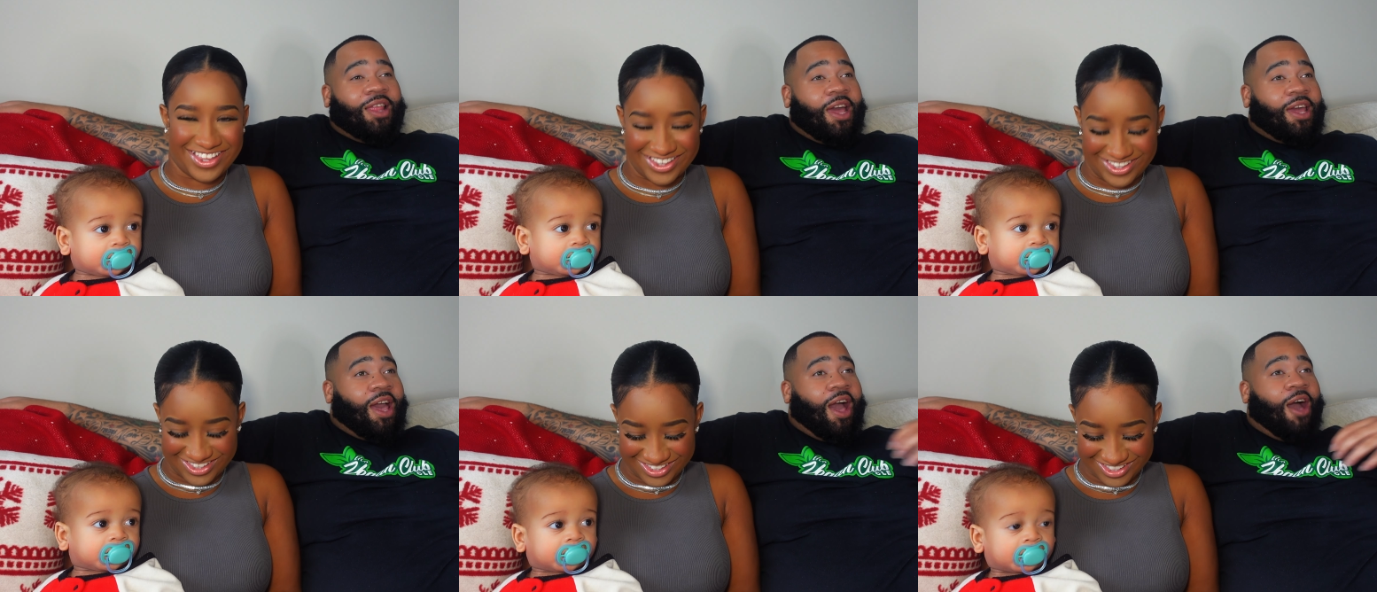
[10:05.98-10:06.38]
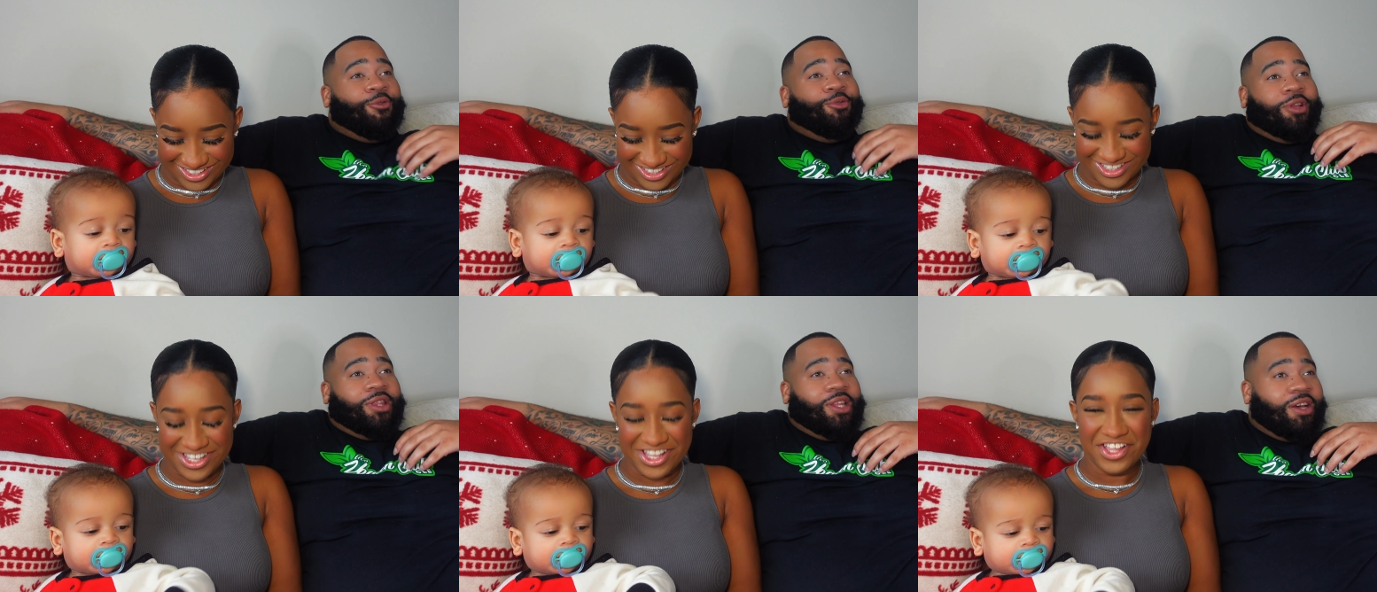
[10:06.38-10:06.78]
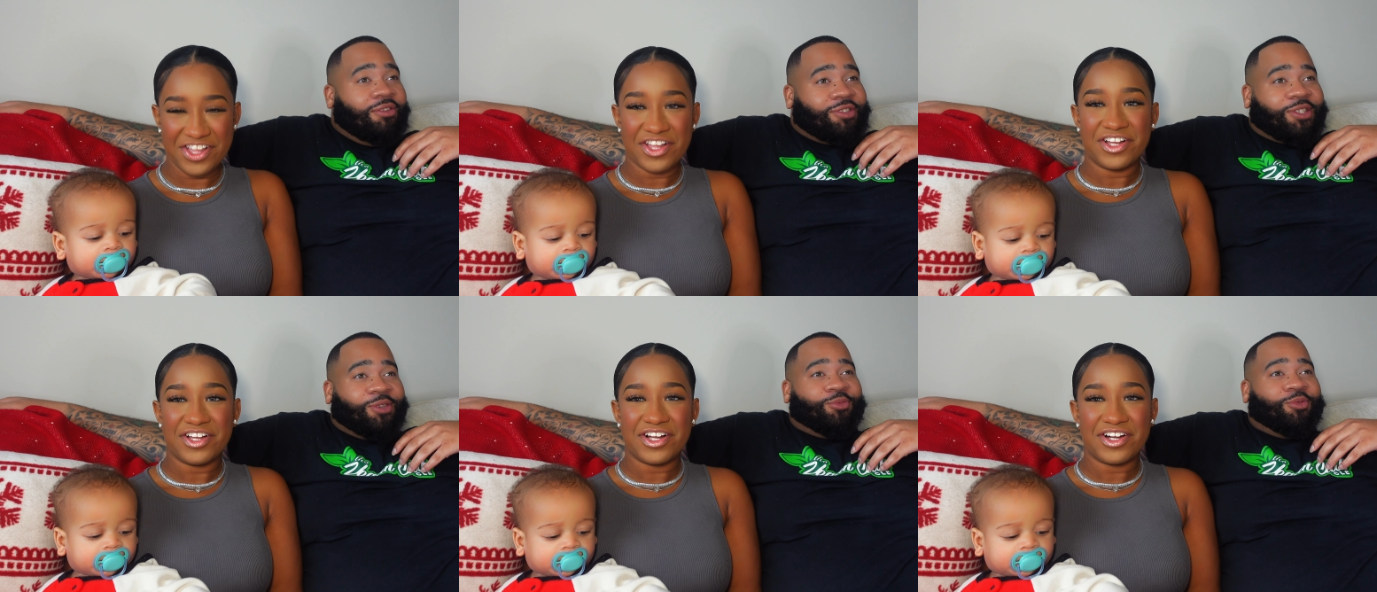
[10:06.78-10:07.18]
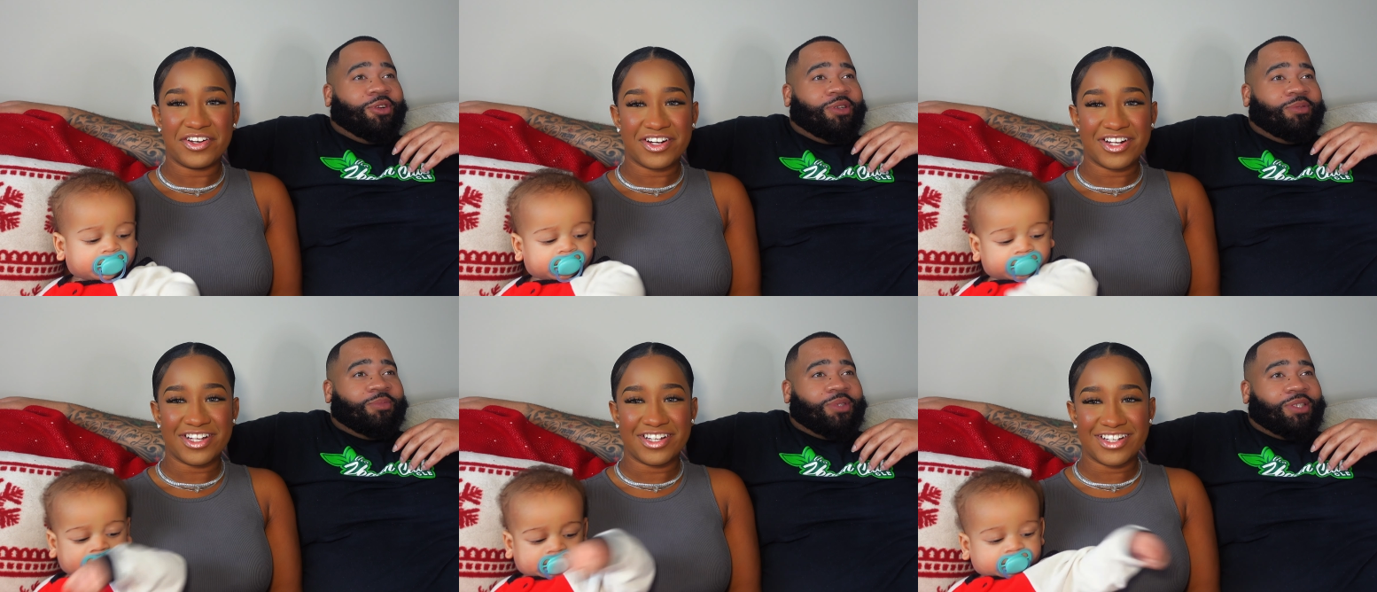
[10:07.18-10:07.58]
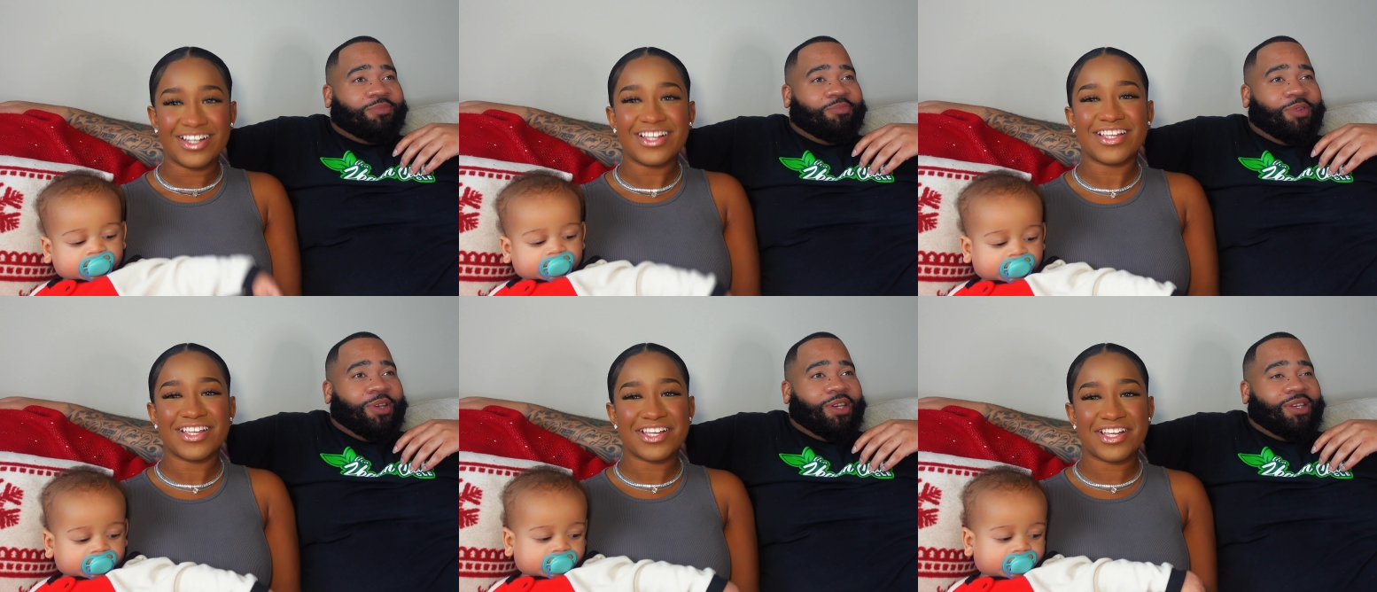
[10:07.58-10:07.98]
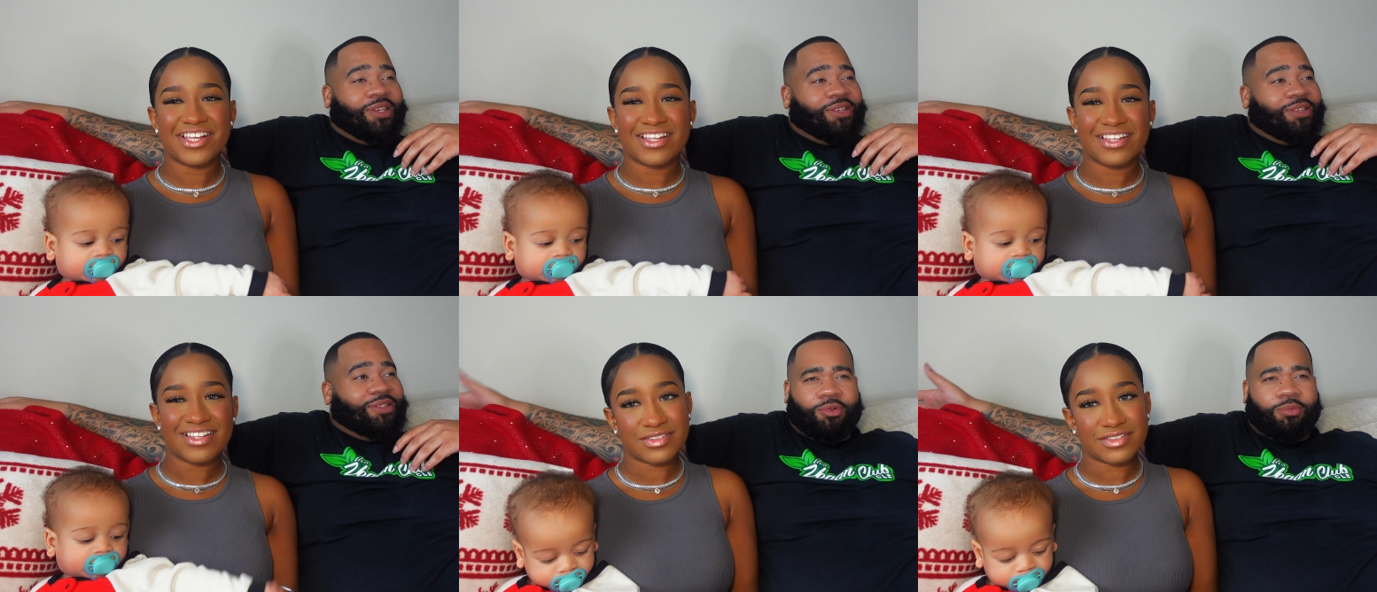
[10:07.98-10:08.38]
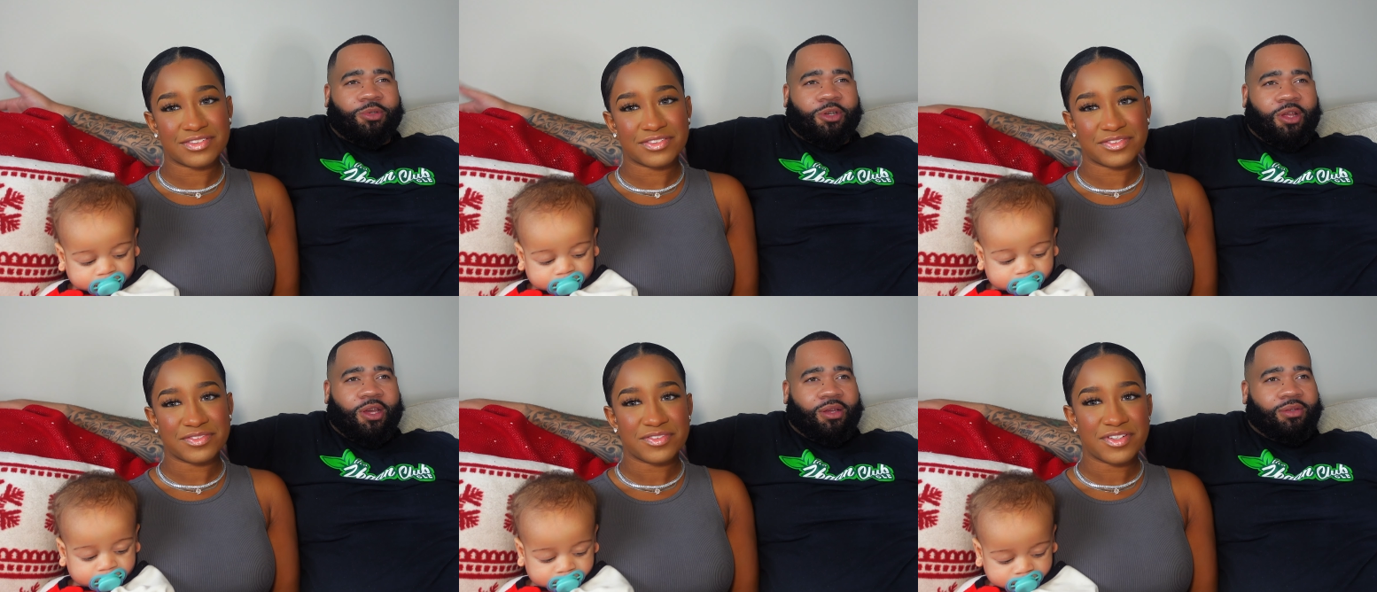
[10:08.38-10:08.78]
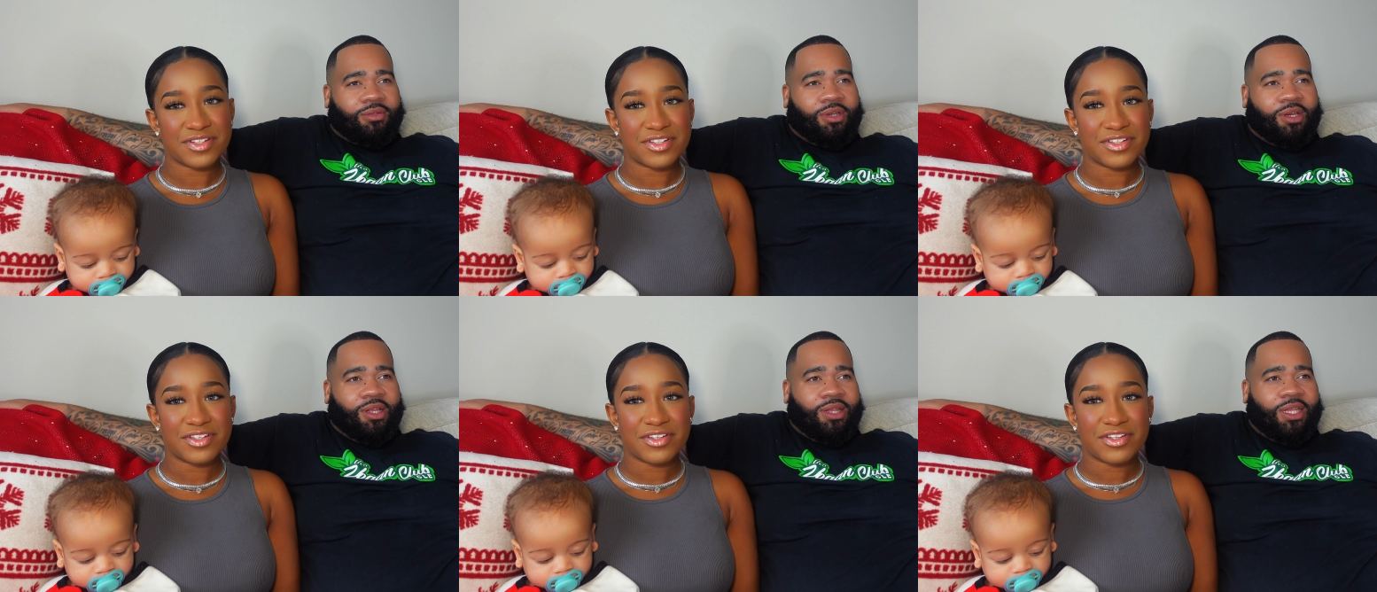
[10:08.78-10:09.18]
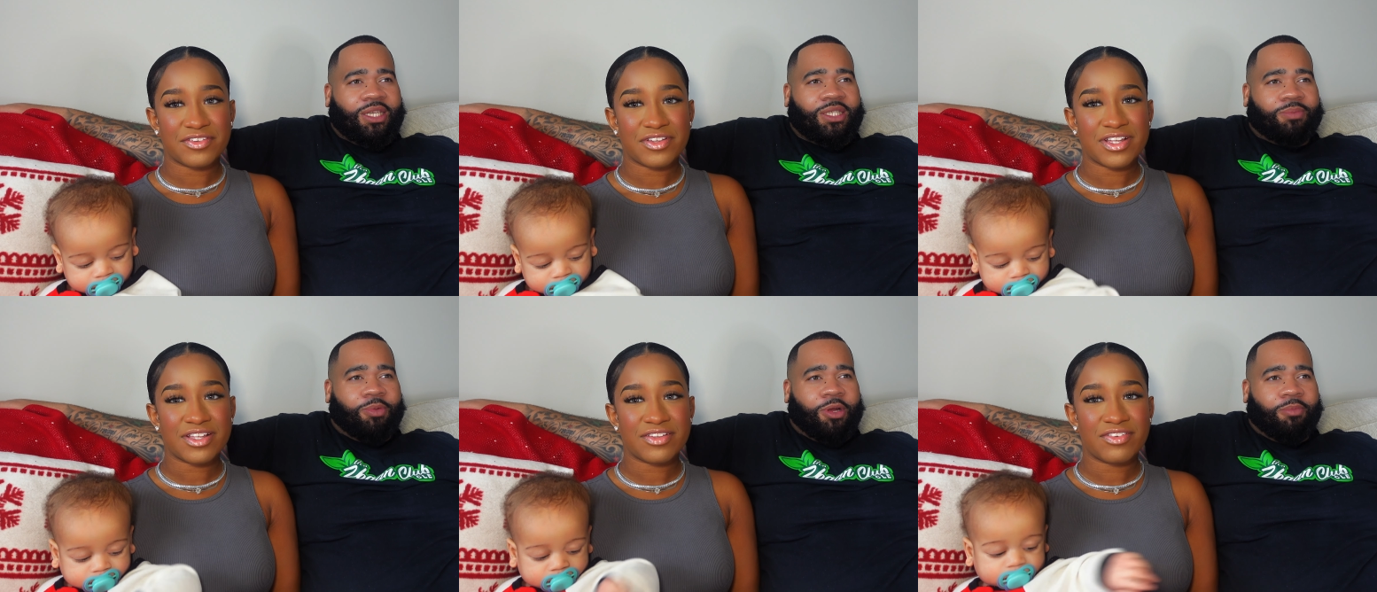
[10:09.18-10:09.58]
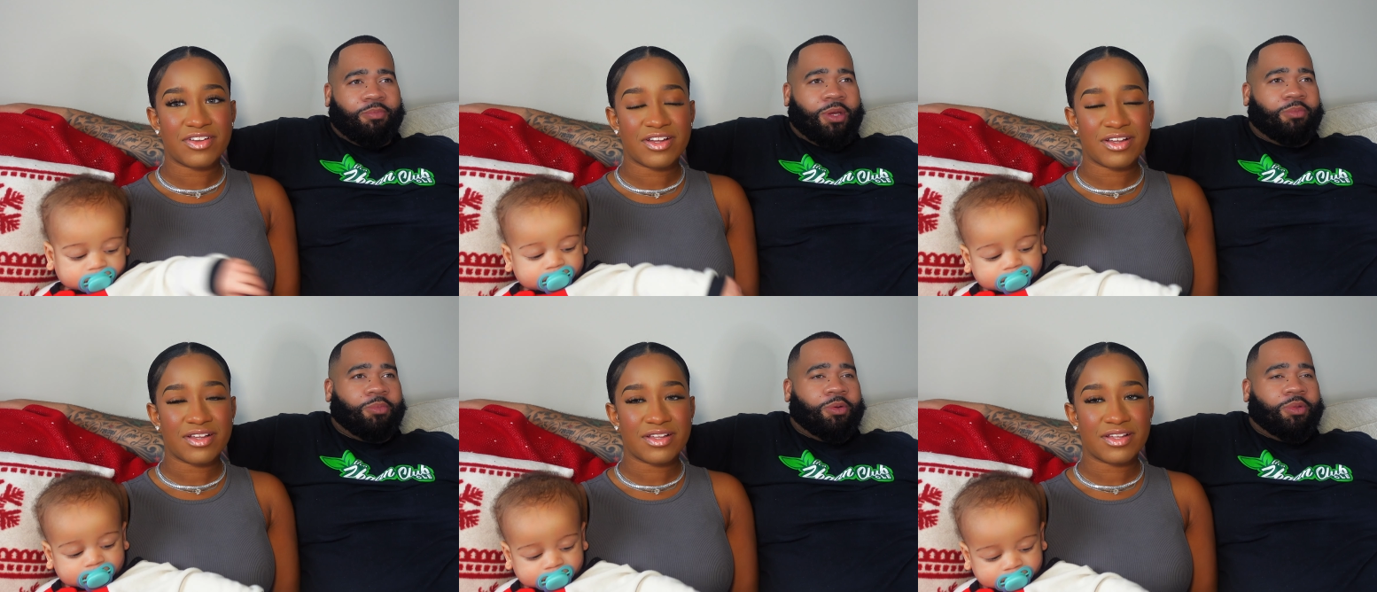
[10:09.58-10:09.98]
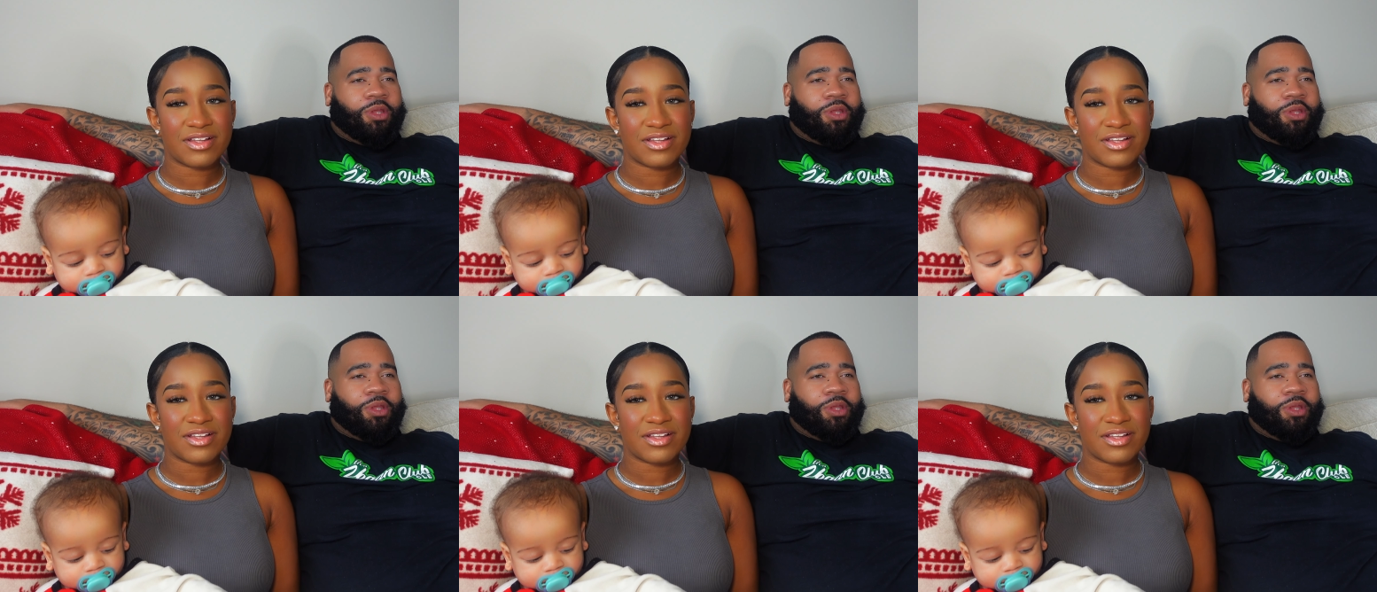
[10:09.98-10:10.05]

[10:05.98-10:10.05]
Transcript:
Speaker 1: like I would love some rims. yeah. Rims are like at least bare minimum